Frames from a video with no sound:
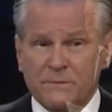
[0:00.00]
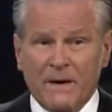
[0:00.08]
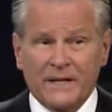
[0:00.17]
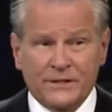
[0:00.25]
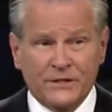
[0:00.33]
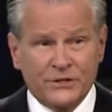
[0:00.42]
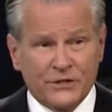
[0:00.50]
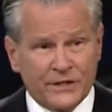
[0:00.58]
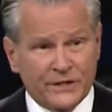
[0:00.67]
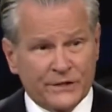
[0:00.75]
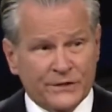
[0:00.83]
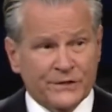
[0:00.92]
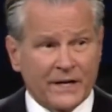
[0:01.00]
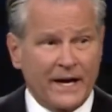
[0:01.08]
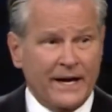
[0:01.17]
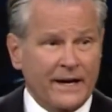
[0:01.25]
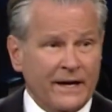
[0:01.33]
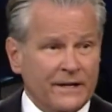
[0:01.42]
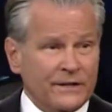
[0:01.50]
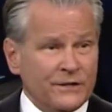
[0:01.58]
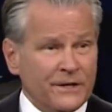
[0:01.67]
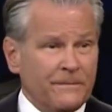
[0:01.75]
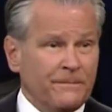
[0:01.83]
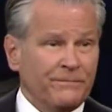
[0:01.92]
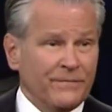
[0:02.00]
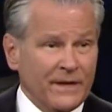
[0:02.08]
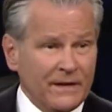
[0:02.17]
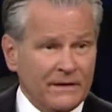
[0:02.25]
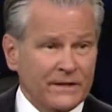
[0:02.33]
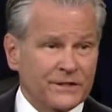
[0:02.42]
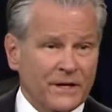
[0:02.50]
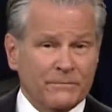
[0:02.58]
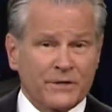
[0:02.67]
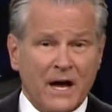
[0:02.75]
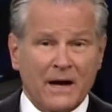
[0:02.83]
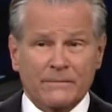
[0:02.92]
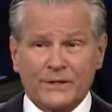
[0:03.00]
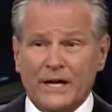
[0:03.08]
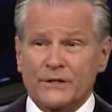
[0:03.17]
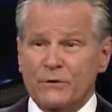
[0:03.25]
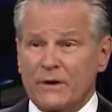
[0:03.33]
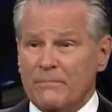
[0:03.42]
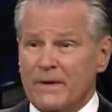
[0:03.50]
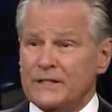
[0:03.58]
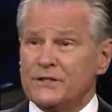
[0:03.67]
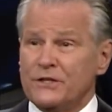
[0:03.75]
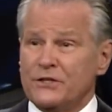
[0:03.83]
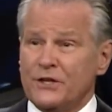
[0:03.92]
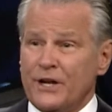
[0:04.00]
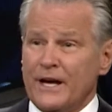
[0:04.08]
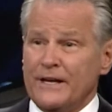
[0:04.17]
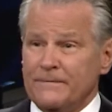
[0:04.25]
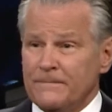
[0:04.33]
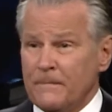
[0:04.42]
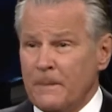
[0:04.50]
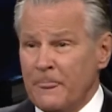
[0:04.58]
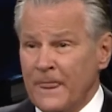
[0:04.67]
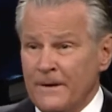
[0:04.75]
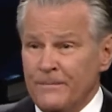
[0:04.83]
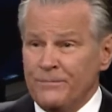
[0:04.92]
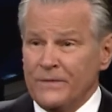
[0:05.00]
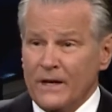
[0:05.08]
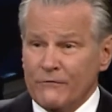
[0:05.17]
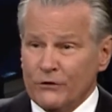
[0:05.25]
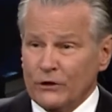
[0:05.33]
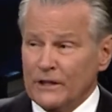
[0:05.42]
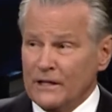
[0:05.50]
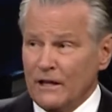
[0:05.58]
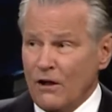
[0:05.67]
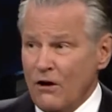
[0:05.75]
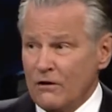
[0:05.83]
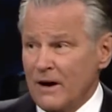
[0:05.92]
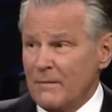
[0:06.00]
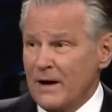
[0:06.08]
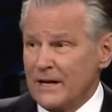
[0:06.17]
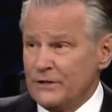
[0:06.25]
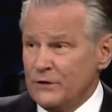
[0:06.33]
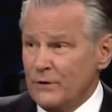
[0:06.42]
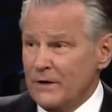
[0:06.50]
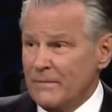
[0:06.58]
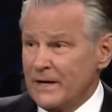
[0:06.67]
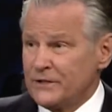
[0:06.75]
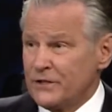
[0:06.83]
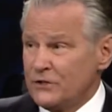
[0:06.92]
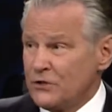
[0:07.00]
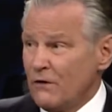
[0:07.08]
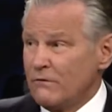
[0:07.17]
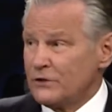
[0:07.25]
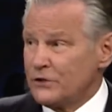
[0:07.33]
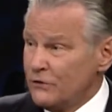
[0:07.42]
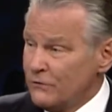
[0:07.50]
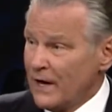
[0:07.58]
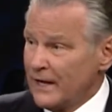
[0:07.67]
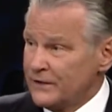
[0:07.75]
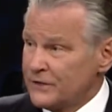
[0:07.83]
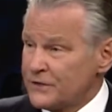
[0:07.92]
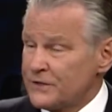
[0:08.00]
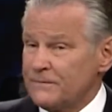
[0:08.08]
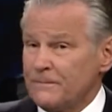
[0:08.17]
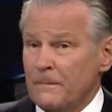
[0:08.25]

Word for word: messages, and sometimes I do a message a night. If they're a little longer, I might do a message over two nights.